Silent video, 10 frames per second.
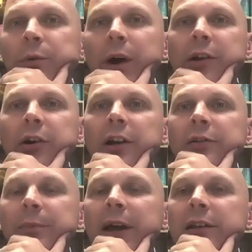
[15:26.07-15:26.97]
whether
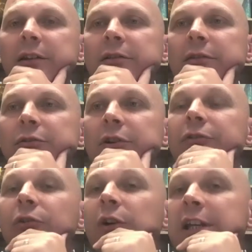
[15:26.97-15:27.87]
I'd spend 3
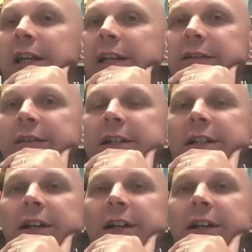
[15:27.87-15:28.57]
or 4 years